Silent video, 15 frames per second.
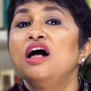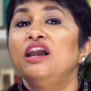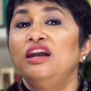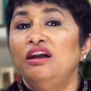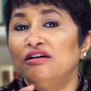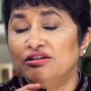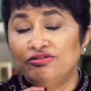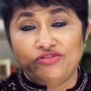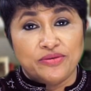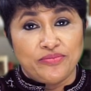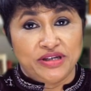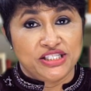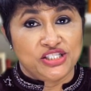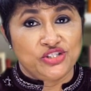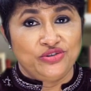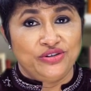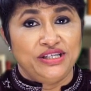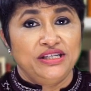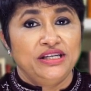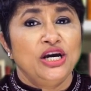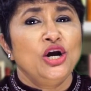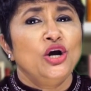Learn from history.
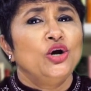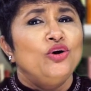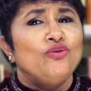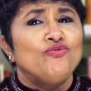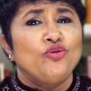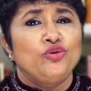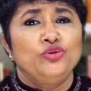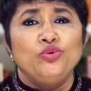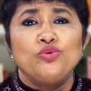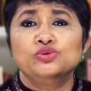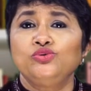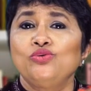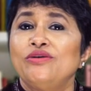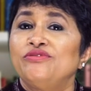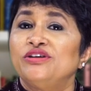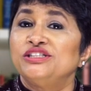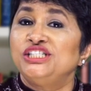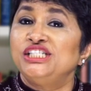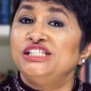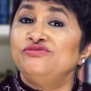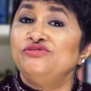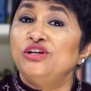For those who have
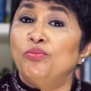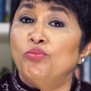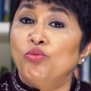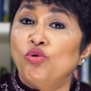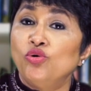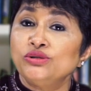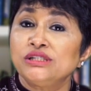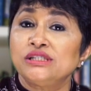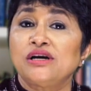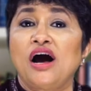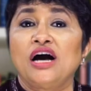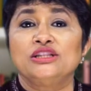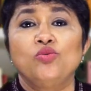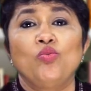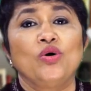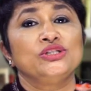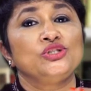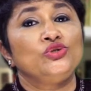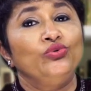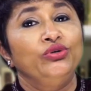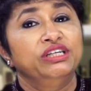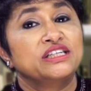achieved the most are the ones
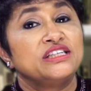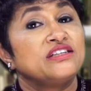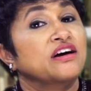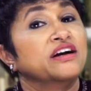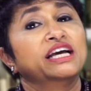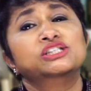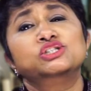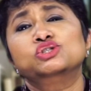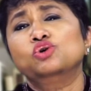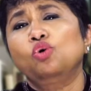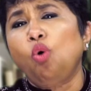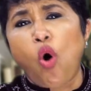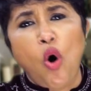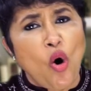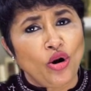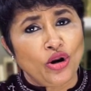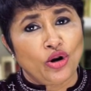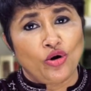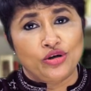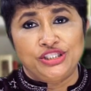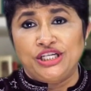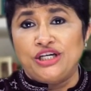who did it against all
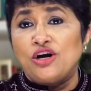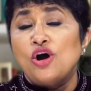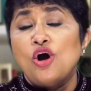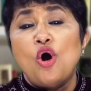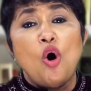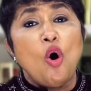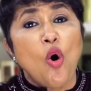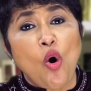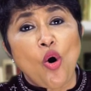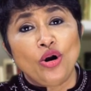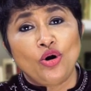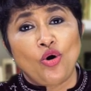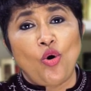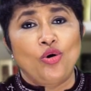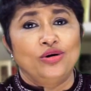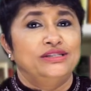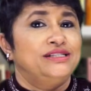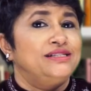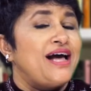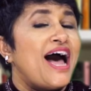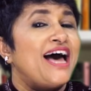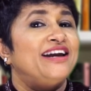logic, all
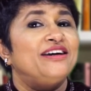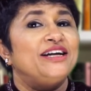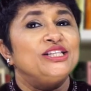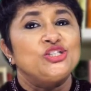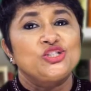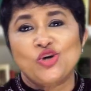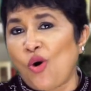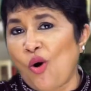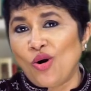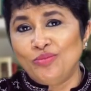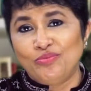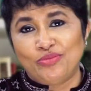odds, and against all